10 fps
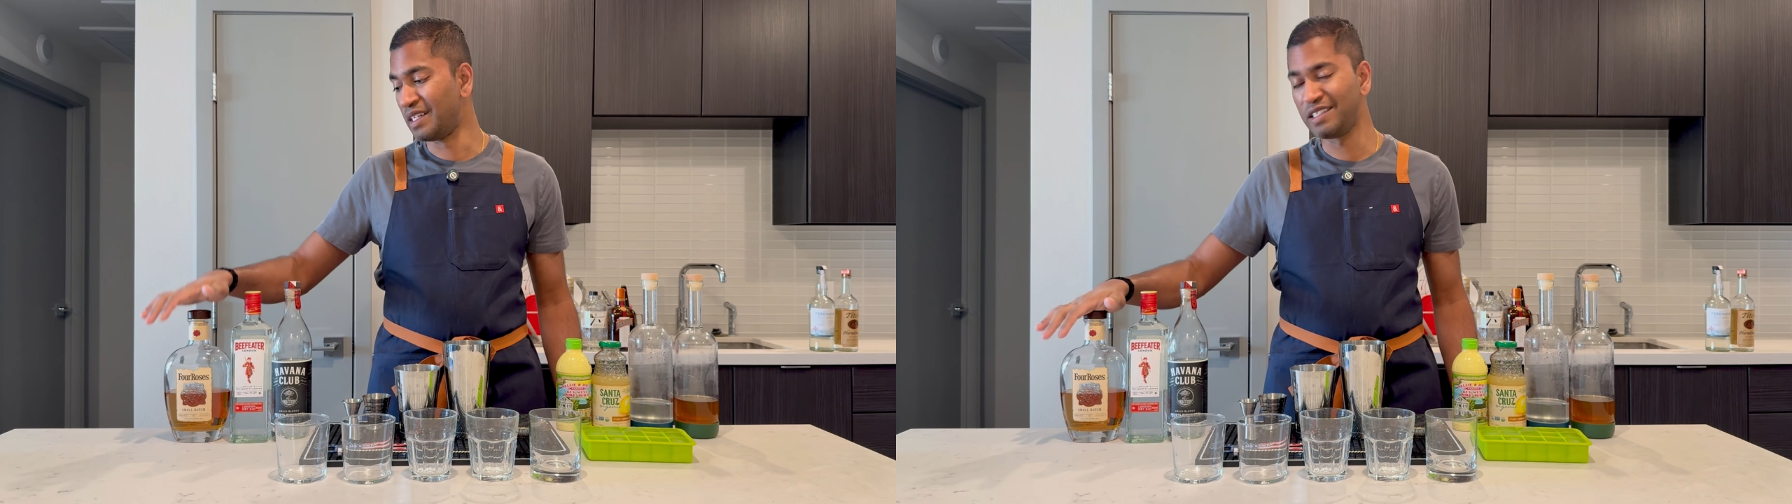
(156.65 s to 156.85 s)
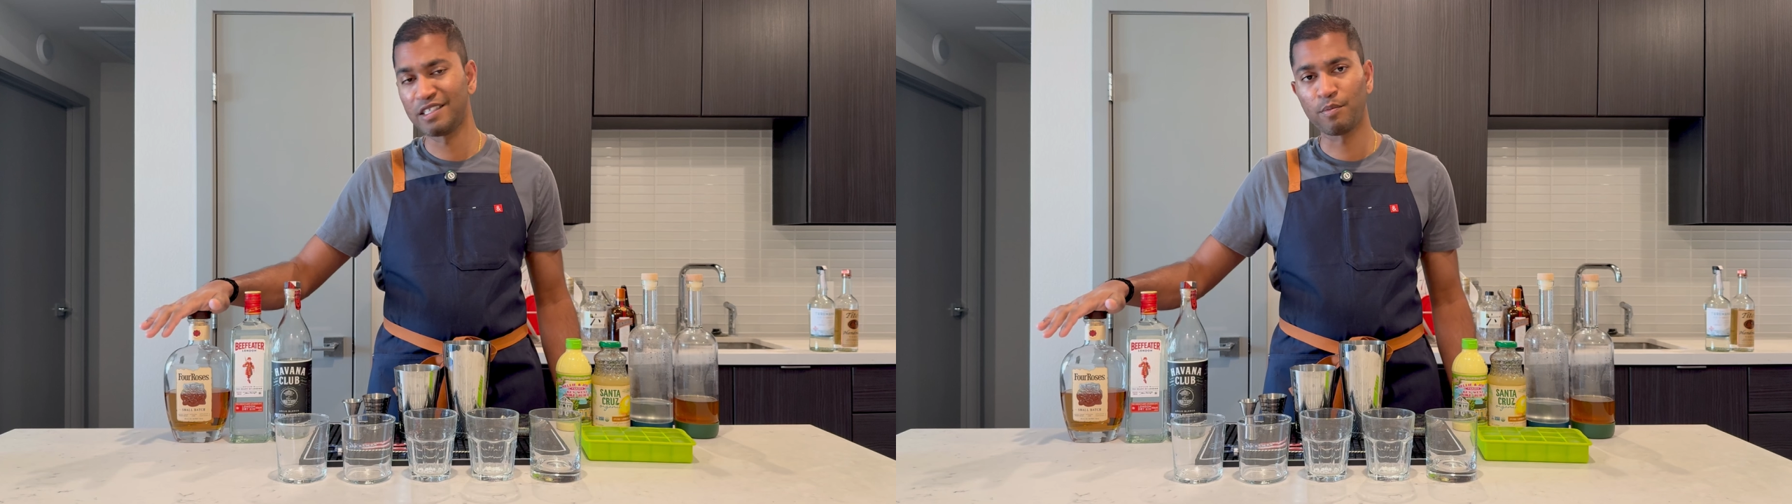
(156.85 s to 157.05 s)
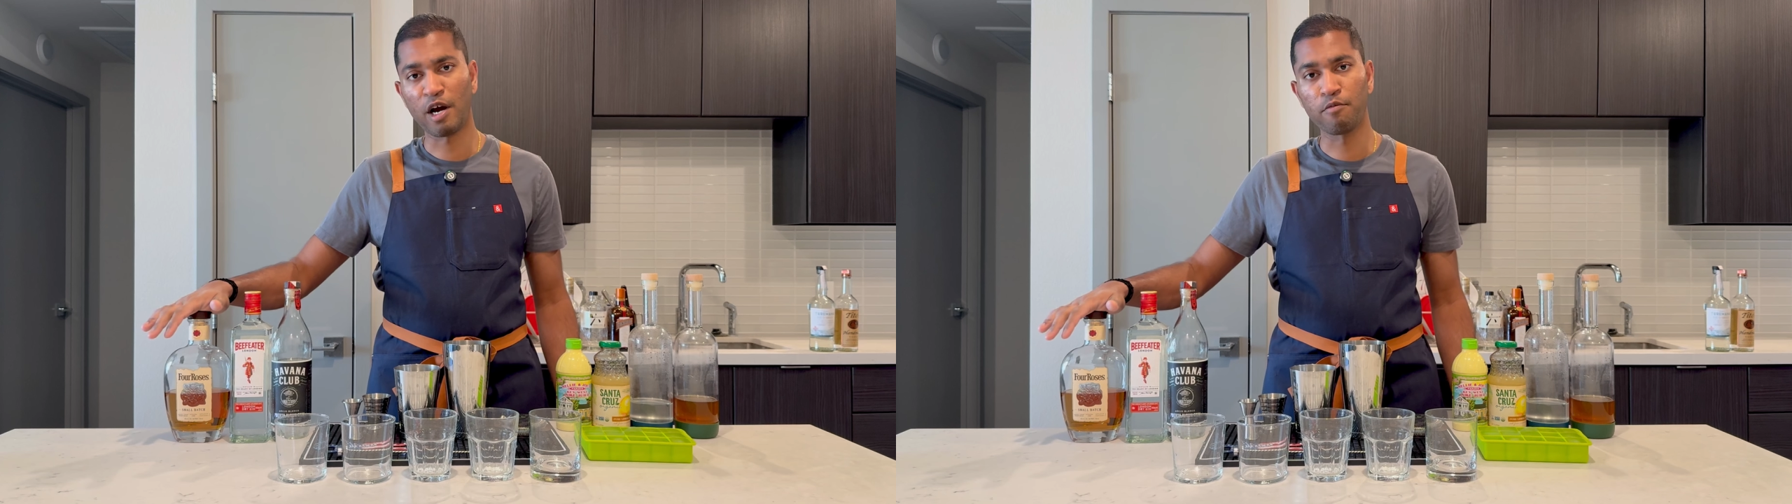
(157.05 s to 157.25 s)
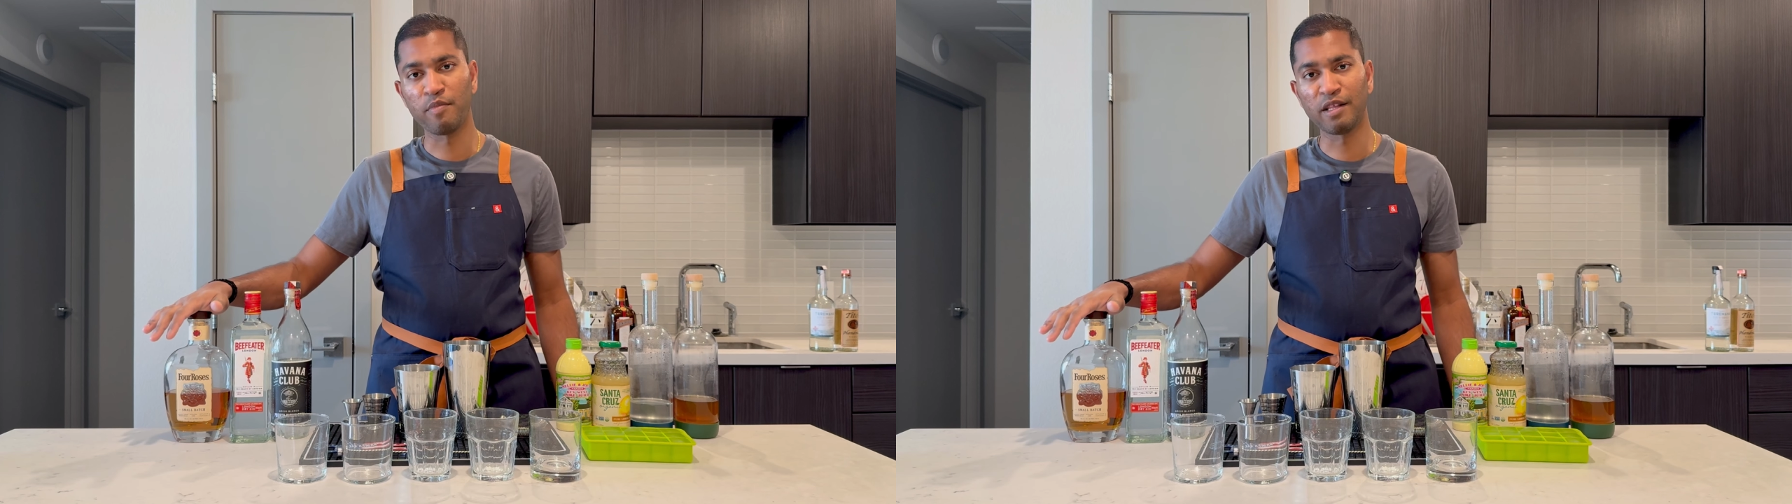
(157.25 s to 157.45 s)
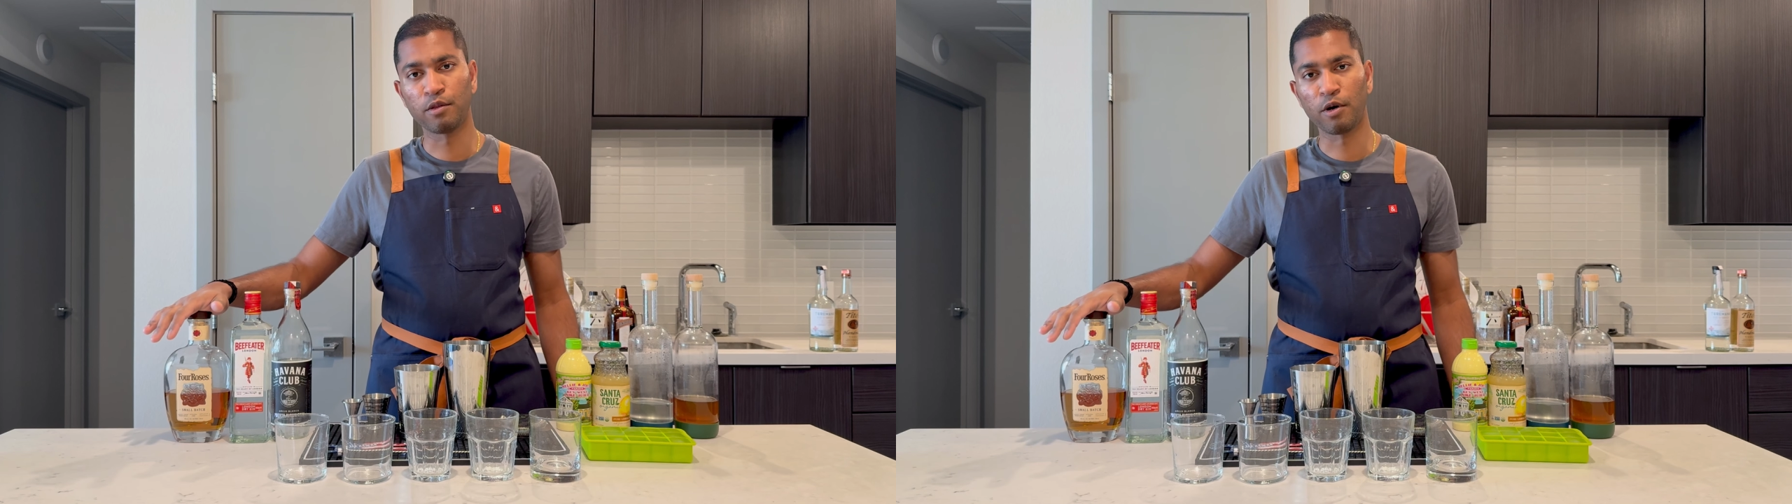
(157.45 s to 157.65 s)
This is about
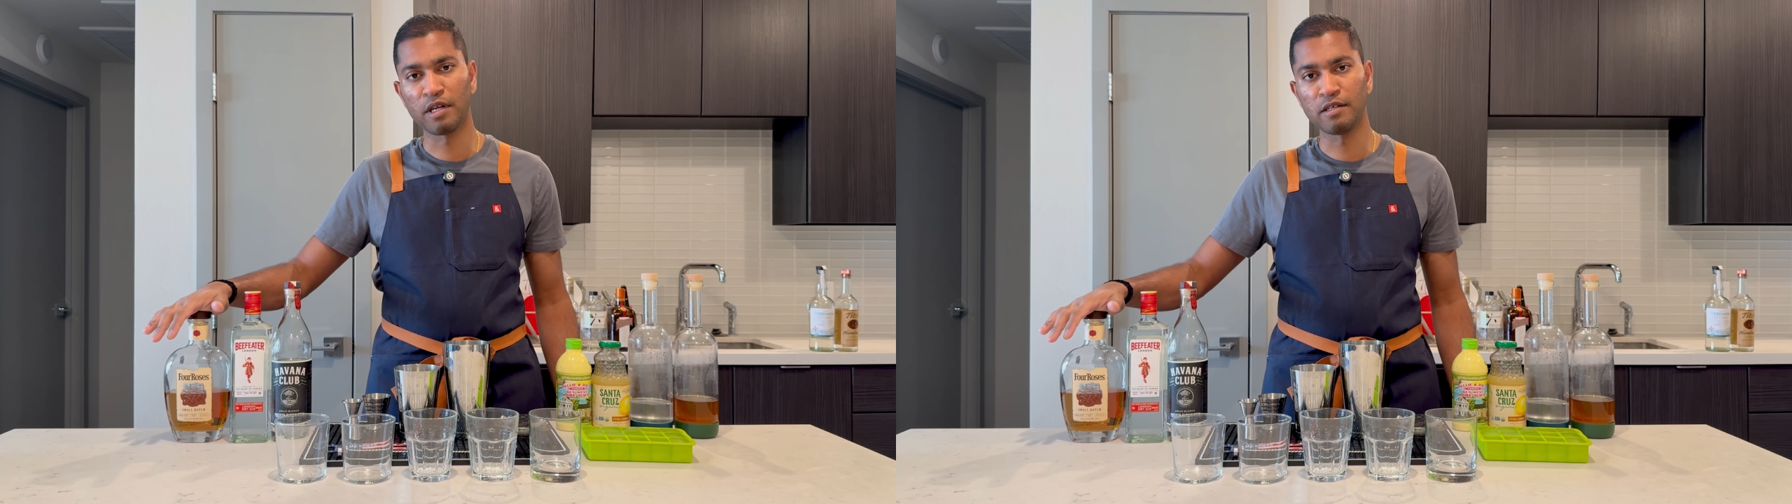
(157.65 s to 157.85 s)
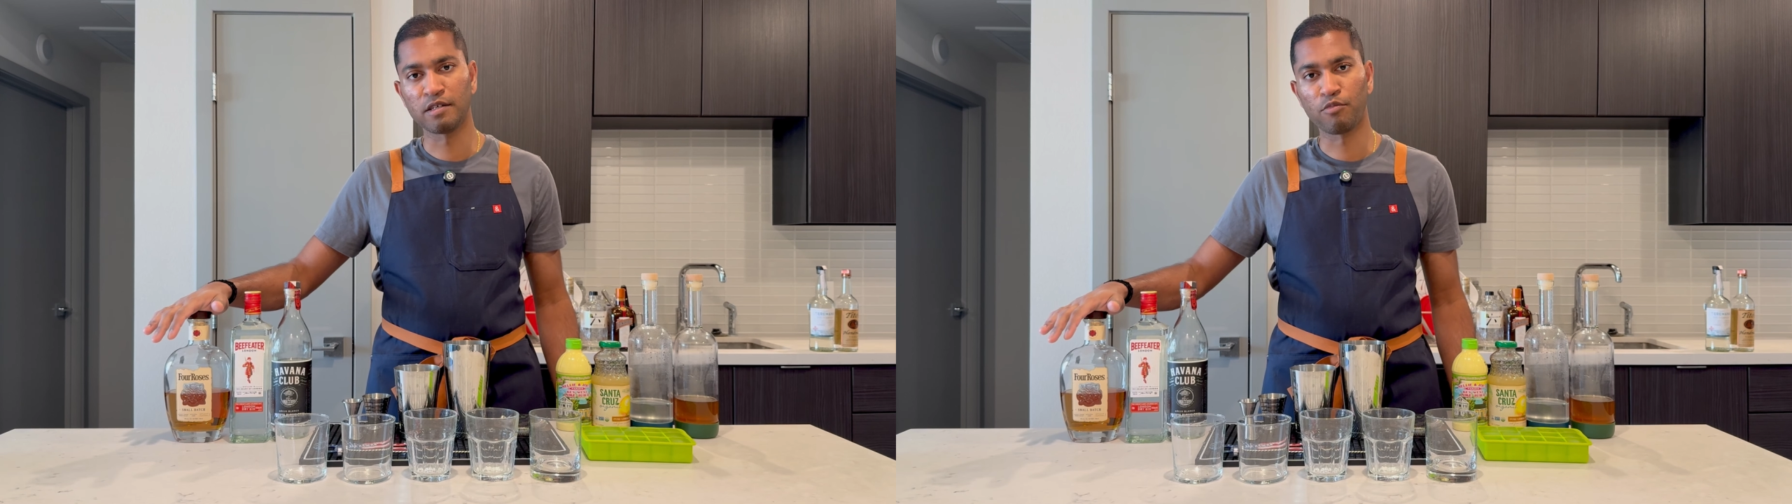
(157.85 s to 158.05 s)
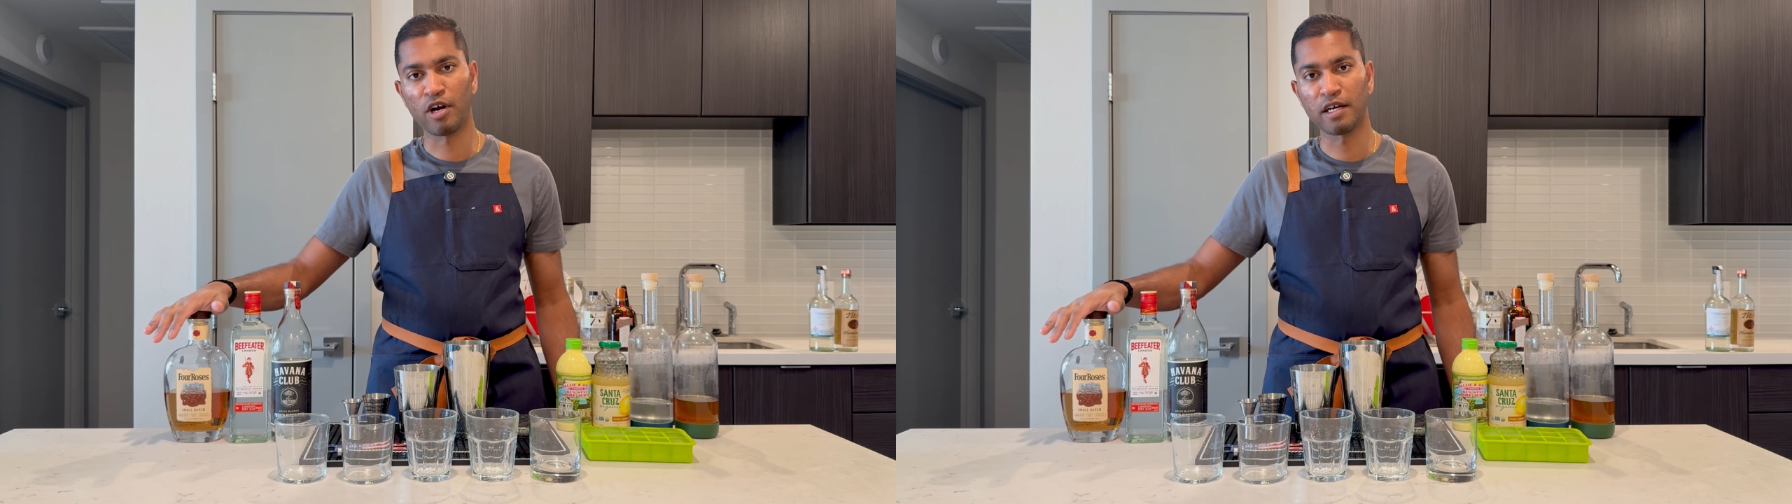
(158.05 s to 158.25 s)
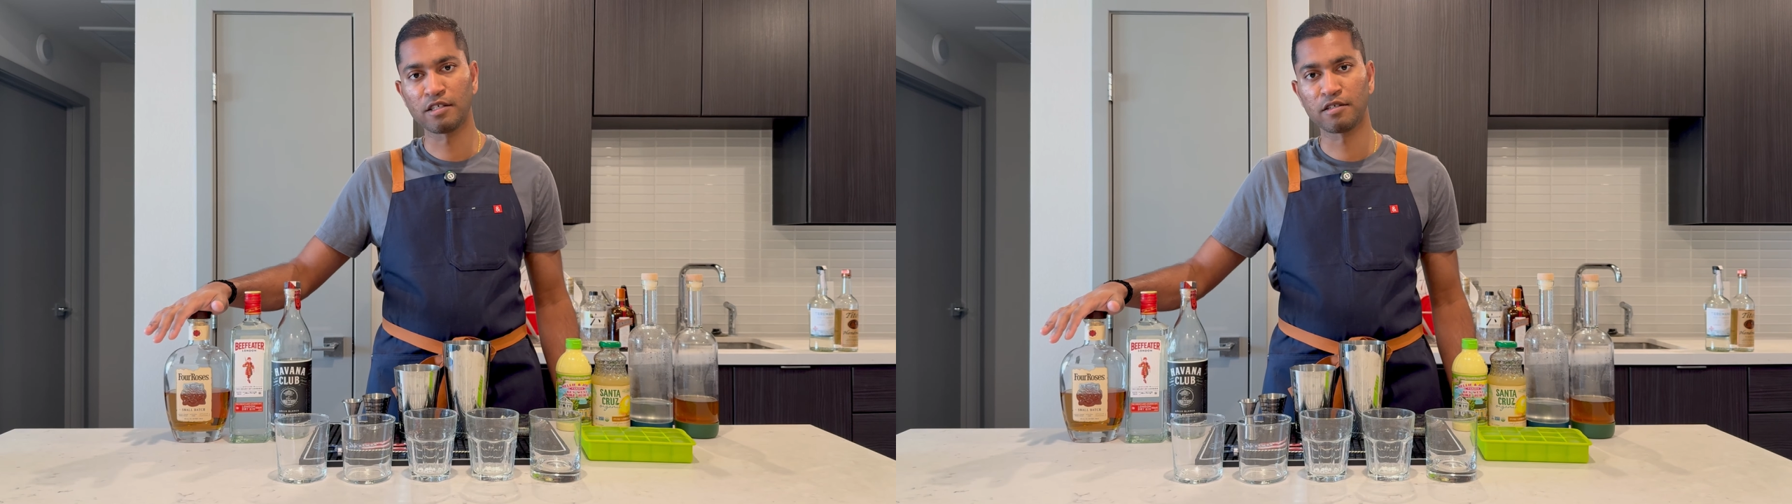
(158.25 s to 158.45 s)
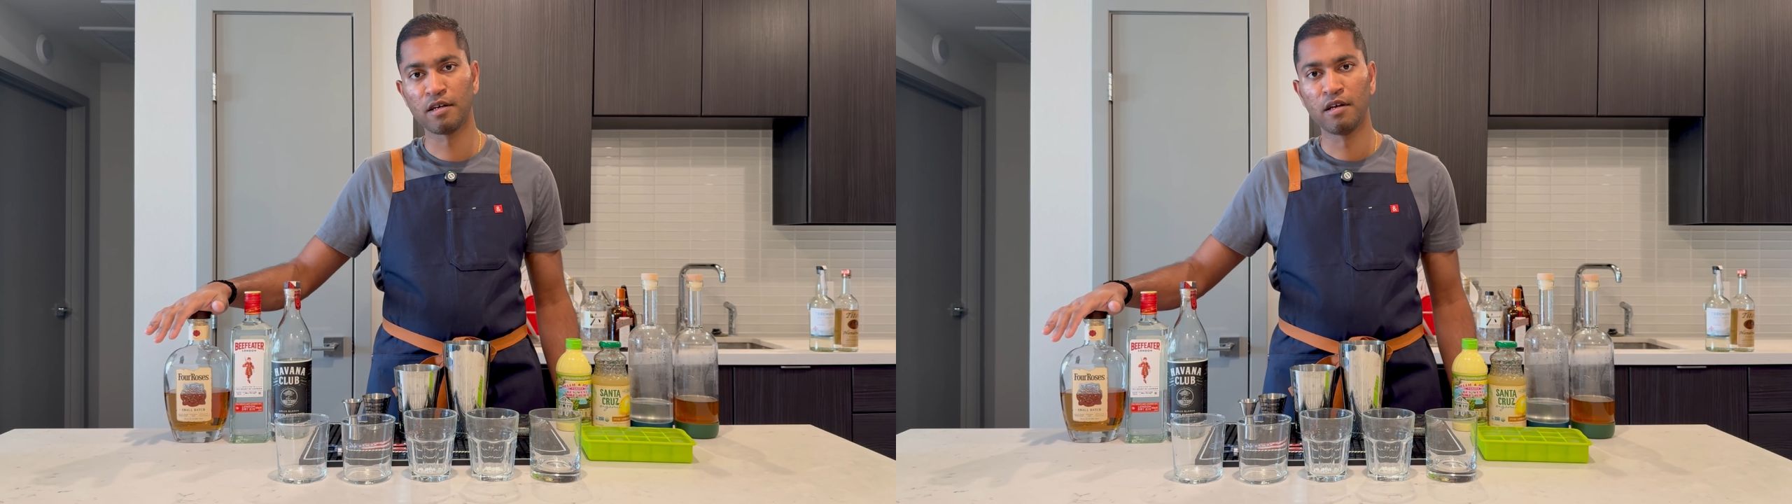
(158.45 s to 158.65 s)
mid-30s in
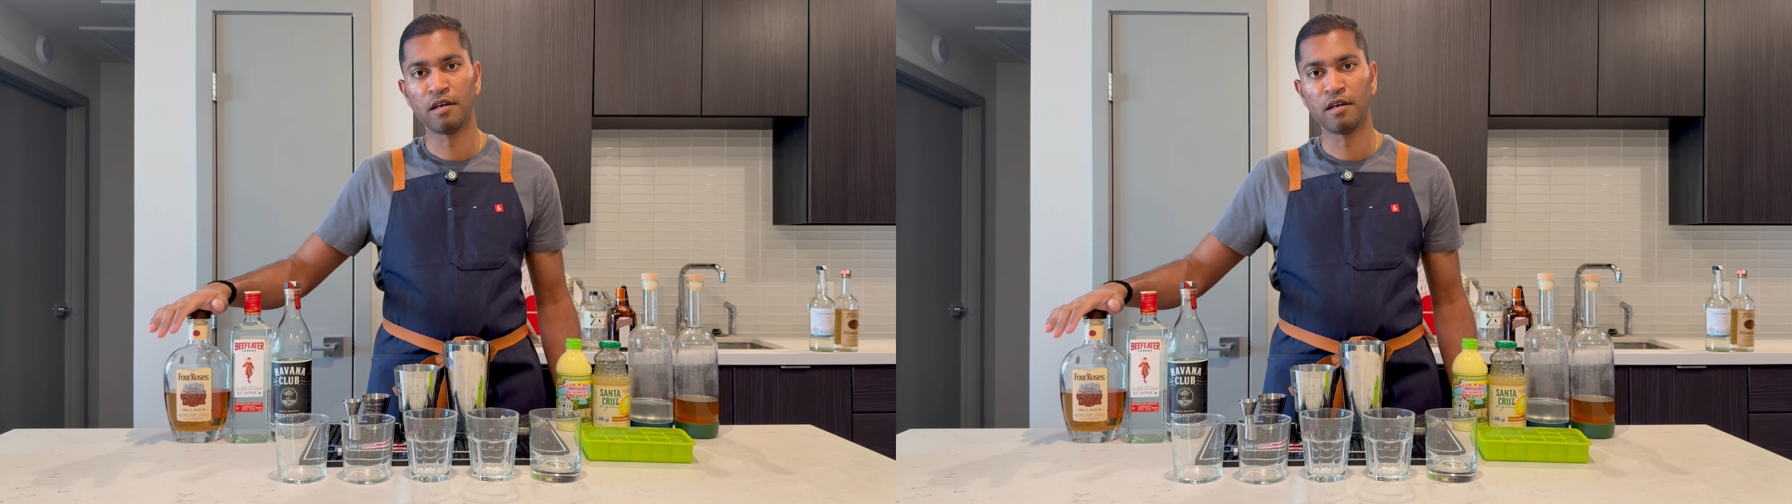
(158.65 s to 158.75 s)
price,